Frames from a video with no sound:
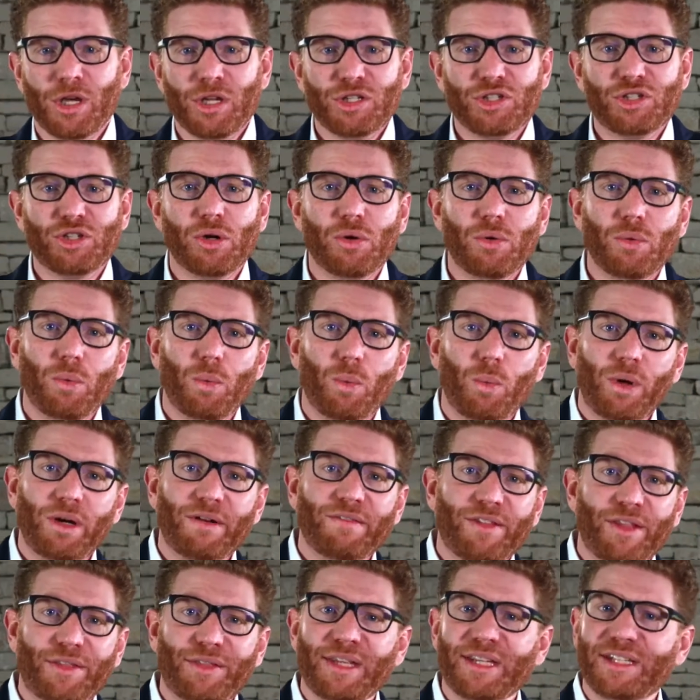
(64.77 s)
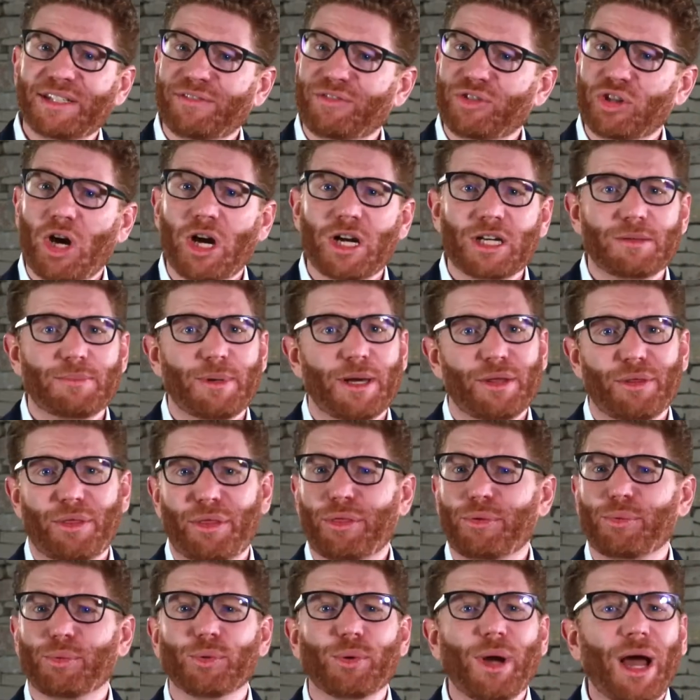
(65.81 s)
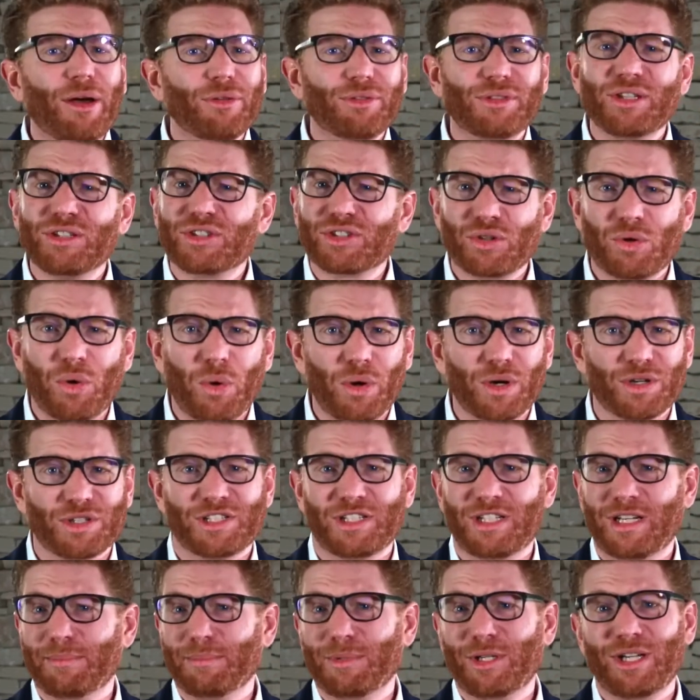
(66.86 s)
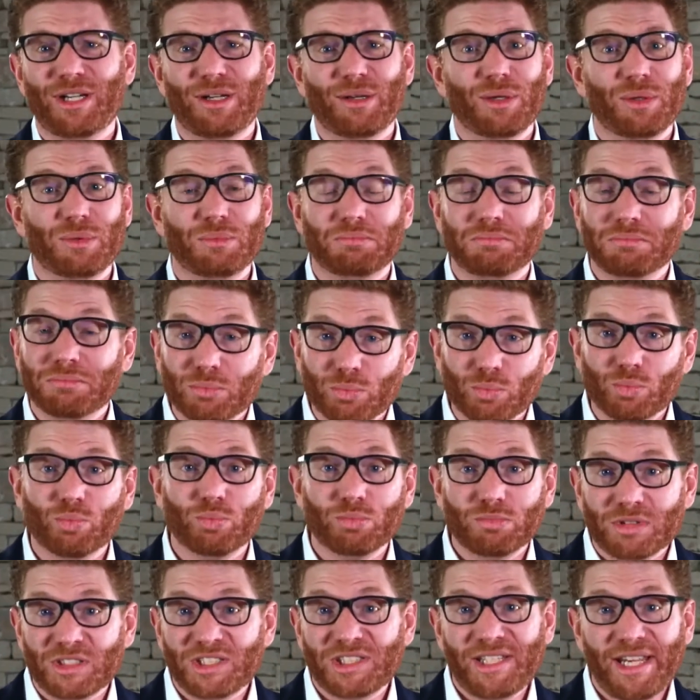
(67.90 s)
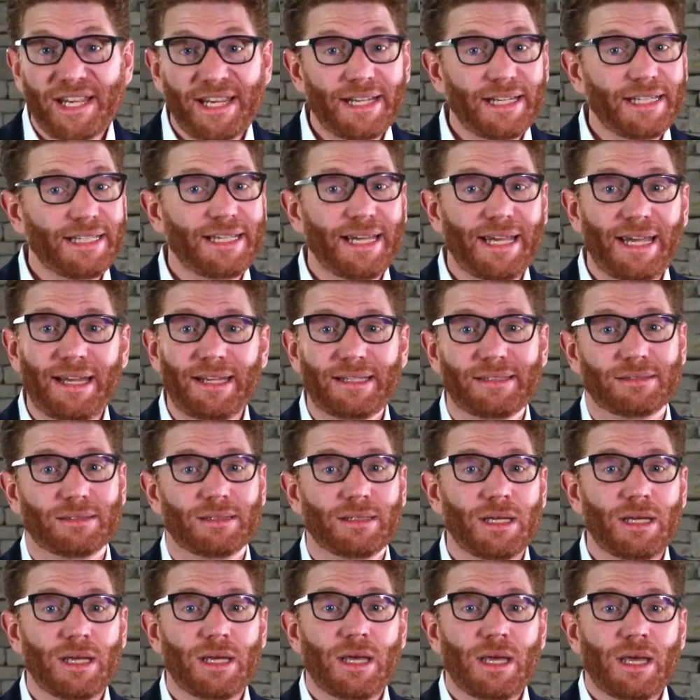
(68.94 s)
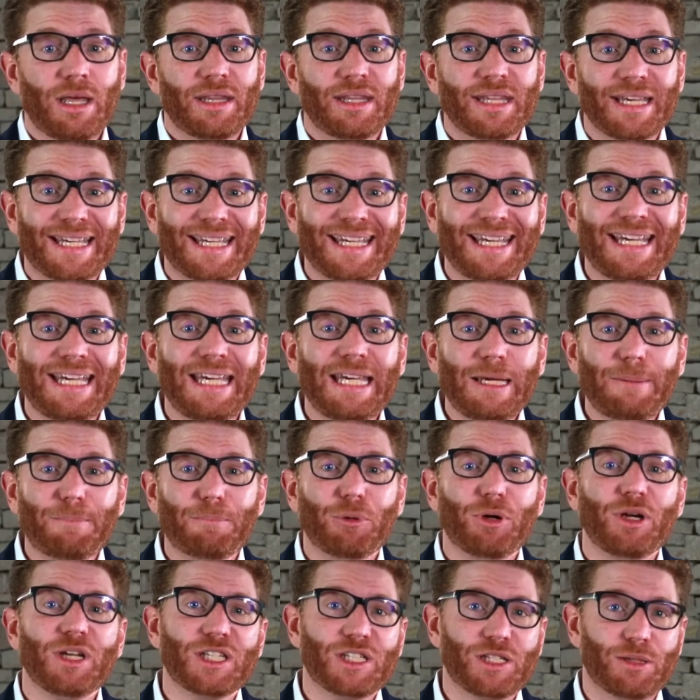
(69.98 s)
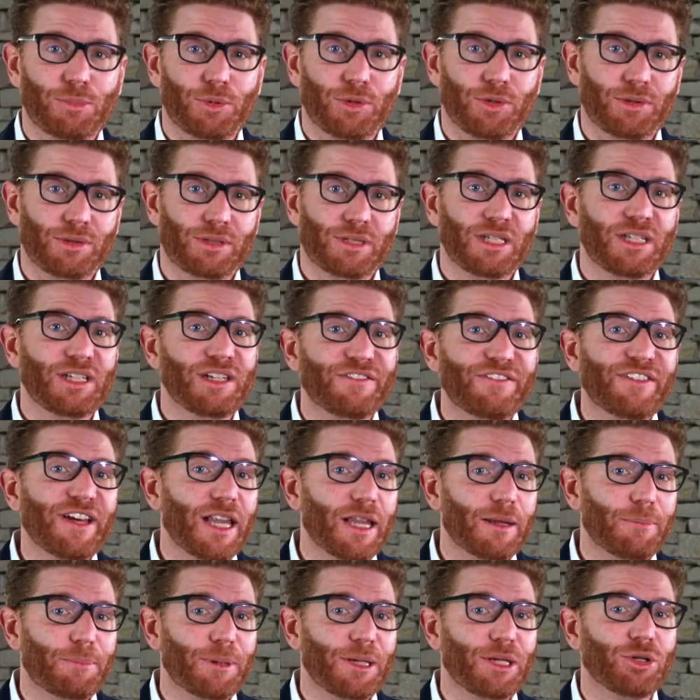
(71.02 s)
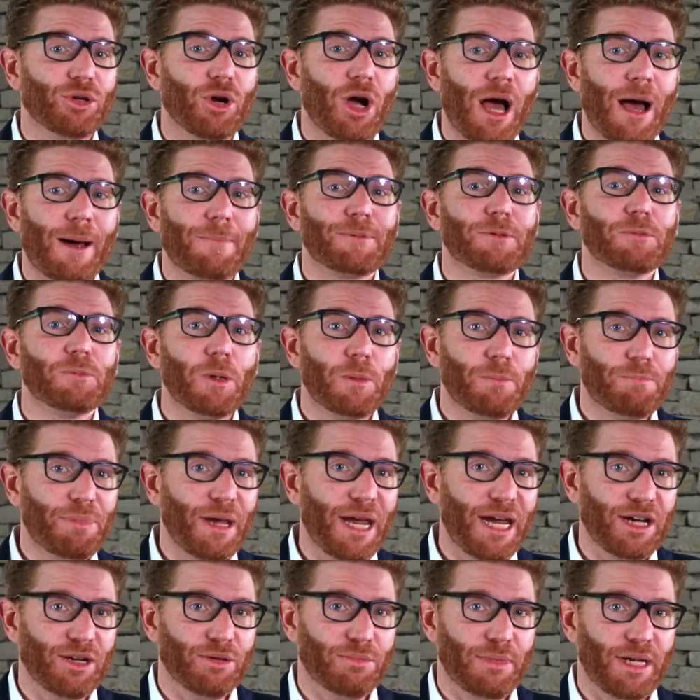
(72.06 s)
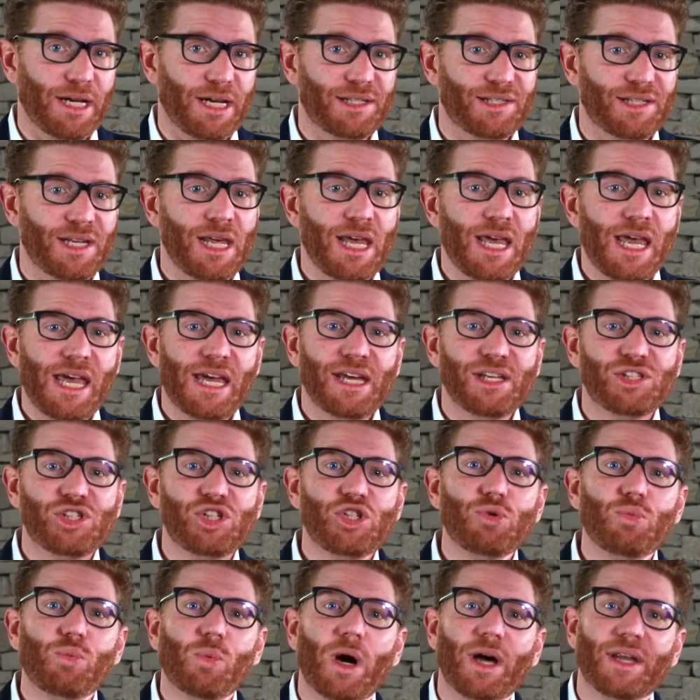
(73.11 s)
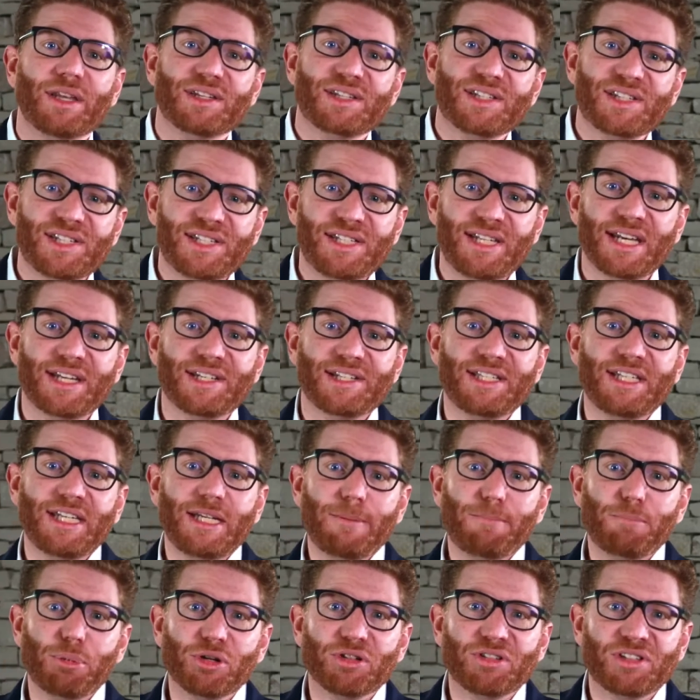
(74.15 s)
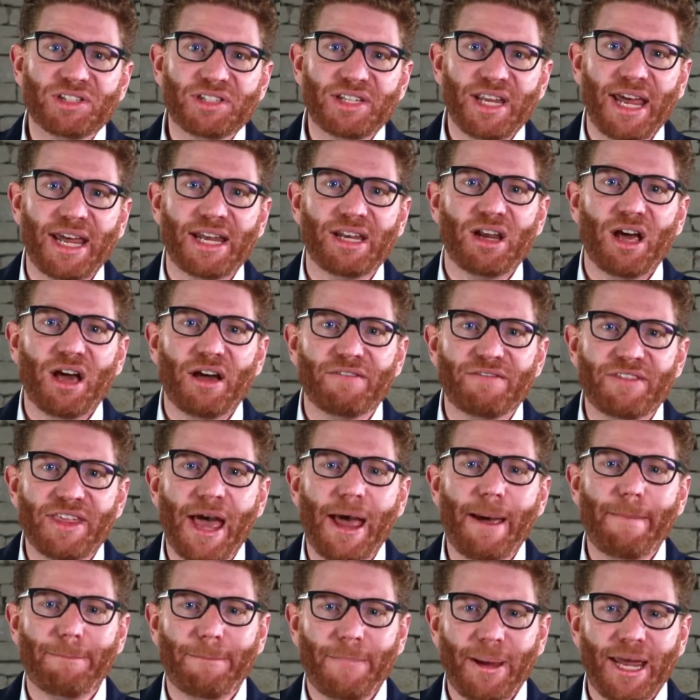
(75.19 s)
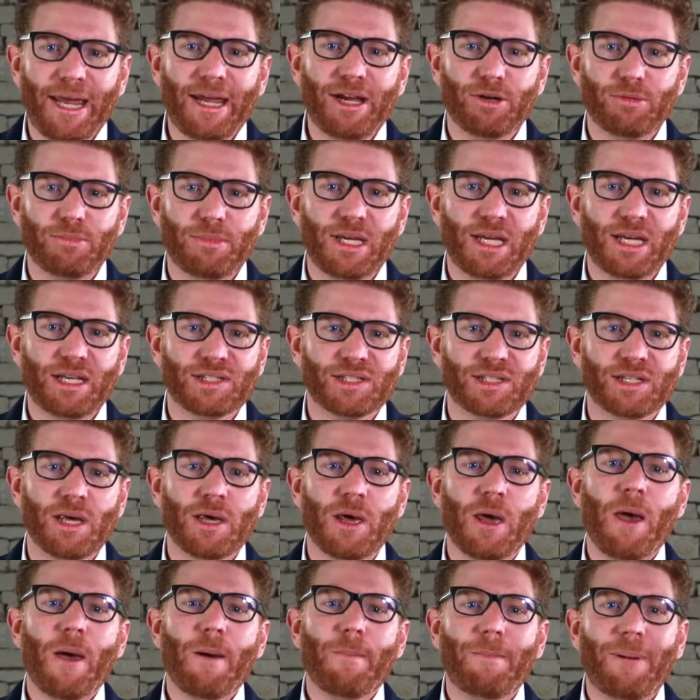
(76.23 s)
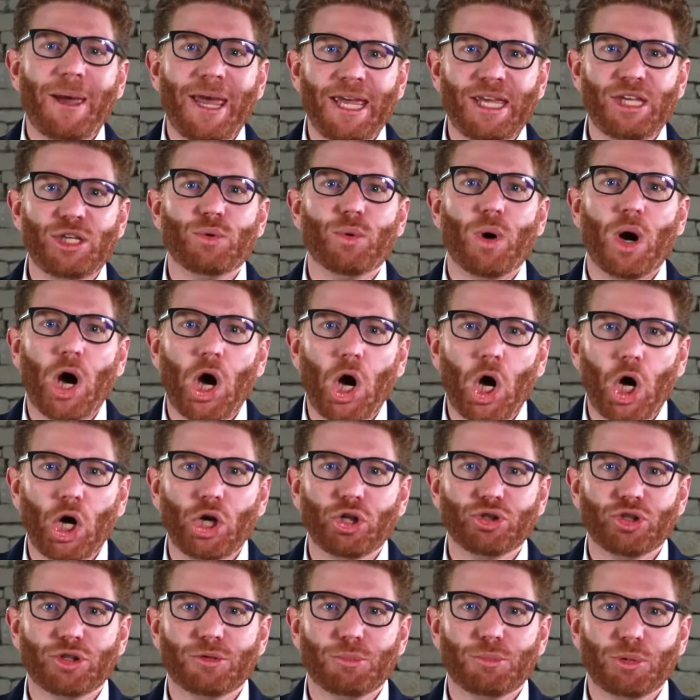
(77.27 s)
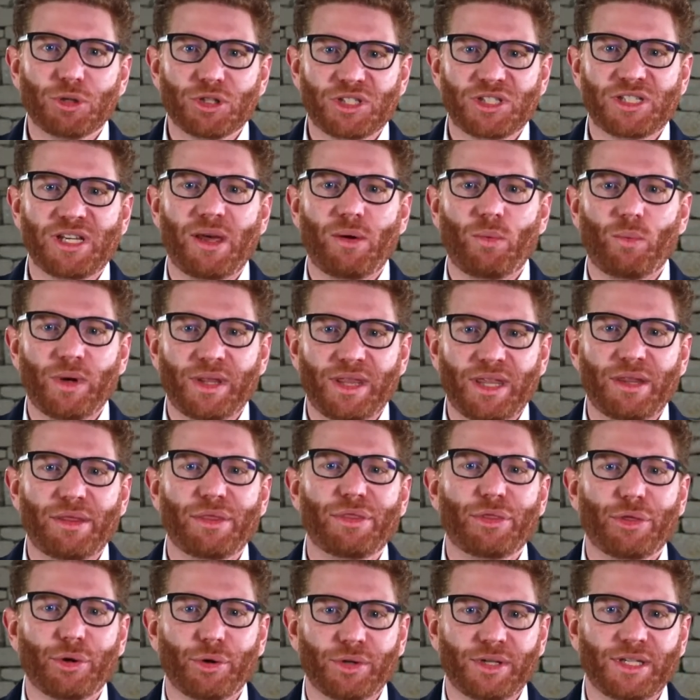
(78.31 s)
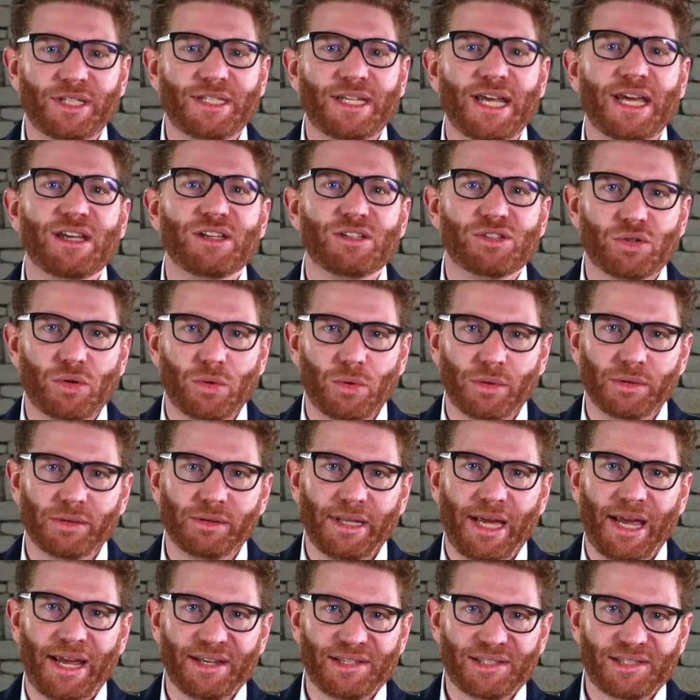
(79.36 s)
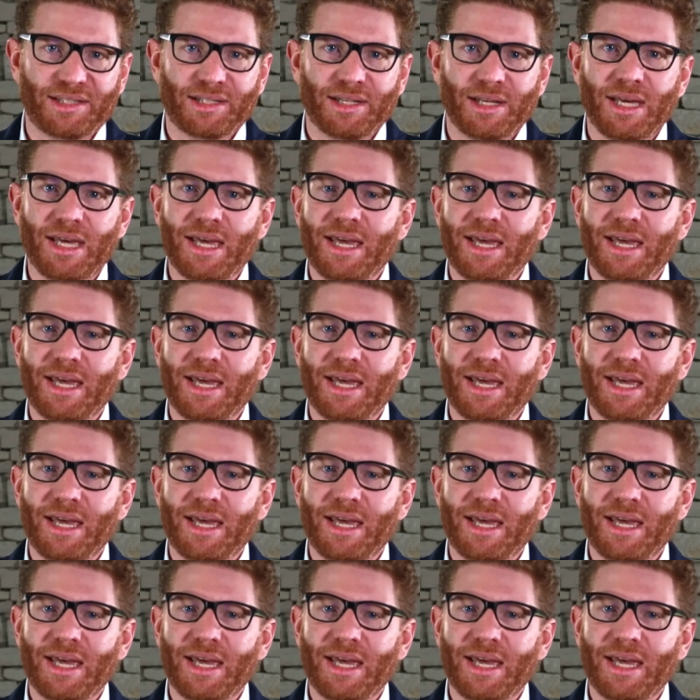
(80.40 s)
So one of the things I've talked about throughout this course, and I'm going to say it again, the key principle to developing your optimum payer mix is you want 60% of that payer mix paying you 100% within 30 days or less.